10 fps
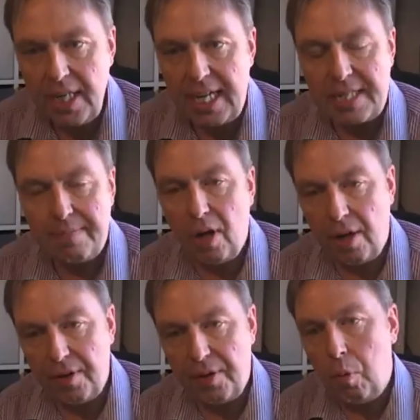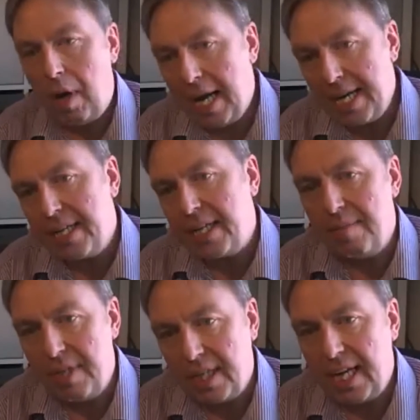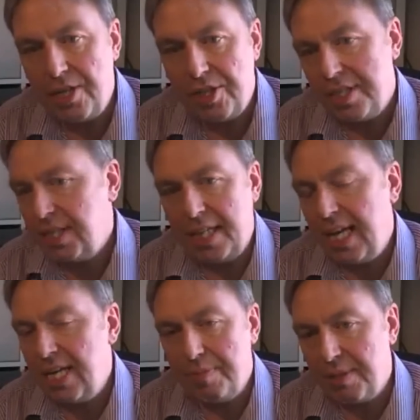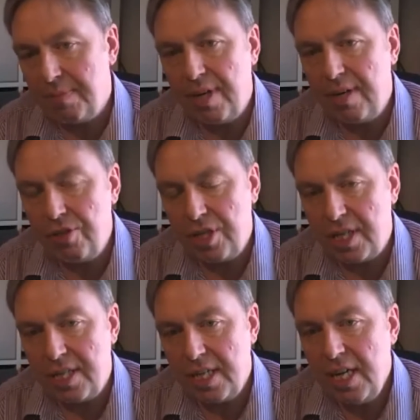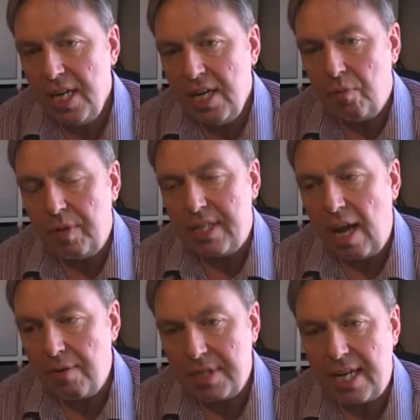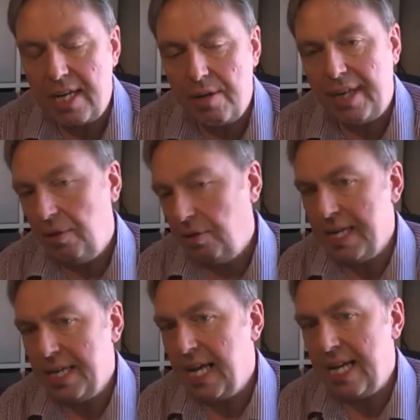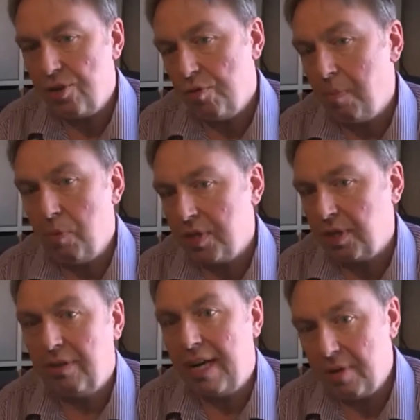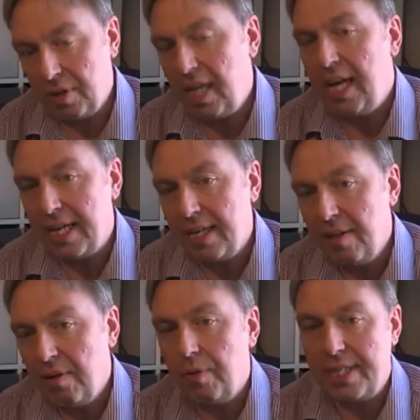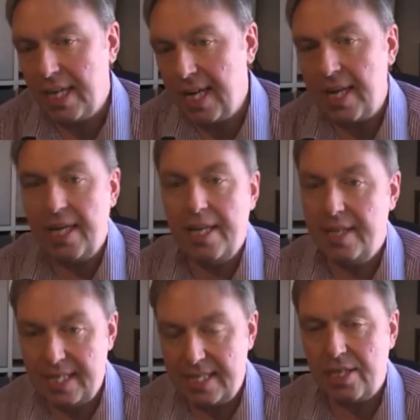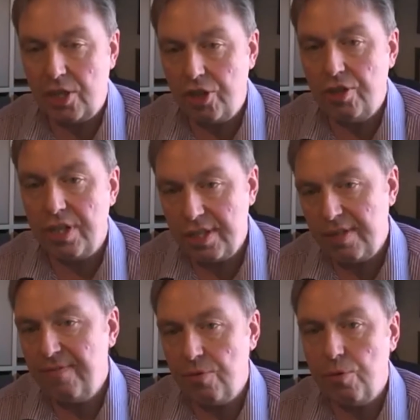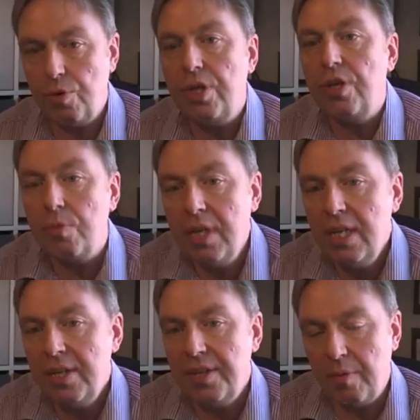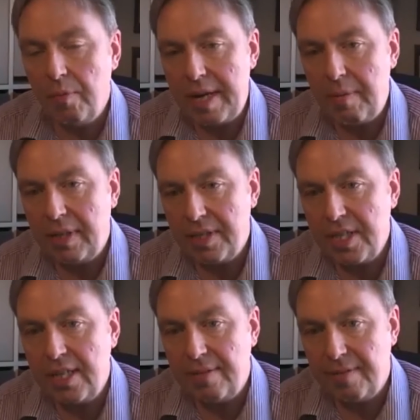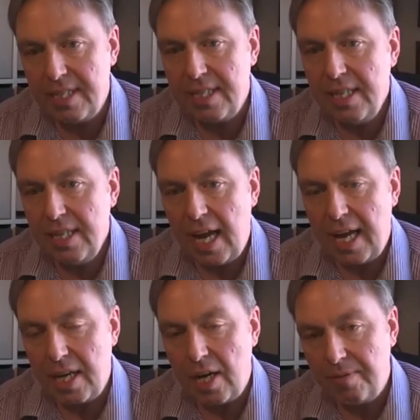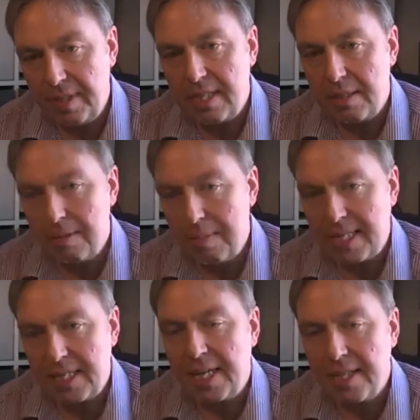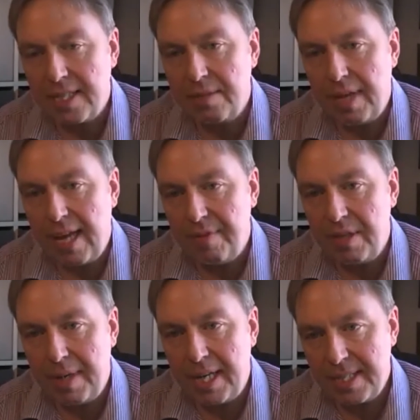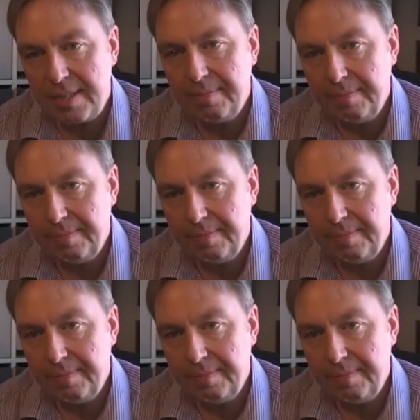It's part of the wider communications and engagement approaches. We don't say you can only engage or report a crime online. We say this is a choice for you that we will service, and hopefully to the better standards than we have in the past.